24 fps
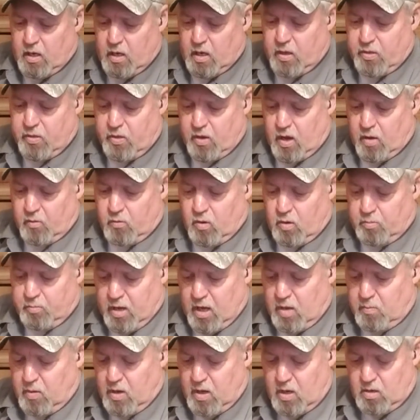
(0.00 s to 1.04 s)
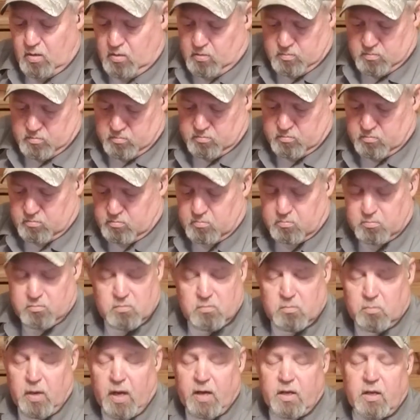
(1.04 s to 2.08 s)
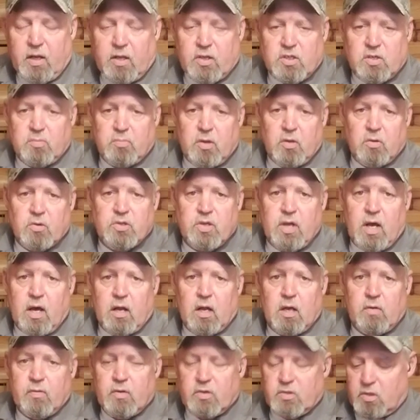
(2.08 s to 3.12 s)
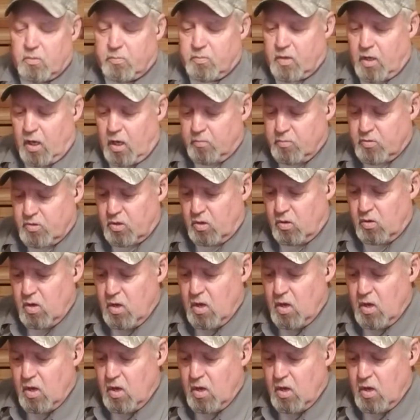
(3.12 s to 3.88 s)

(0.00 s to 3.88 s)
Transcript: I thought, well, maybe might get some use out of it sometime. So